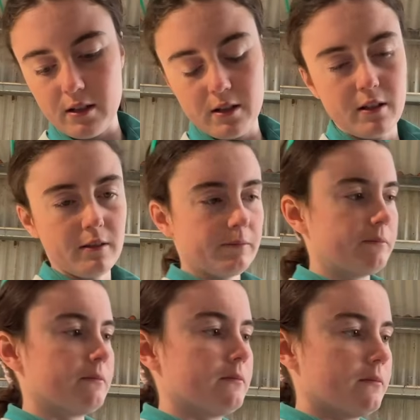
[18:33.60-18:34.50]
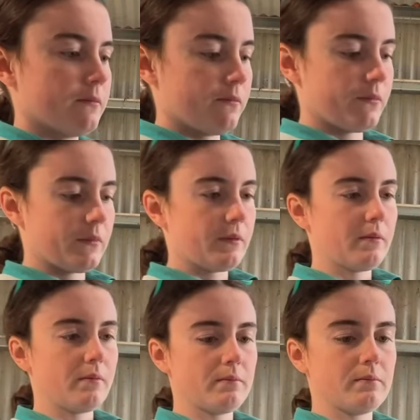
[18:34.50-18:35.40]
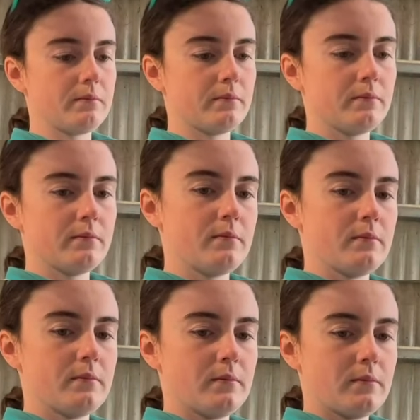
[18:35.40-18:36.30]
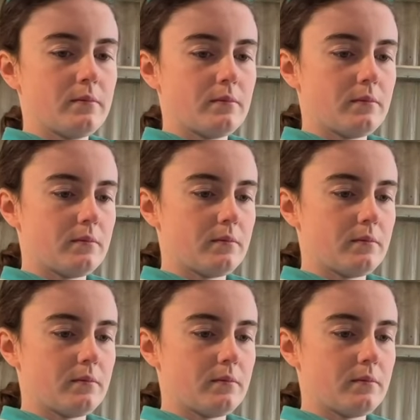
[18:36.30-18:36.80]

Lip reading: Nobody speaks.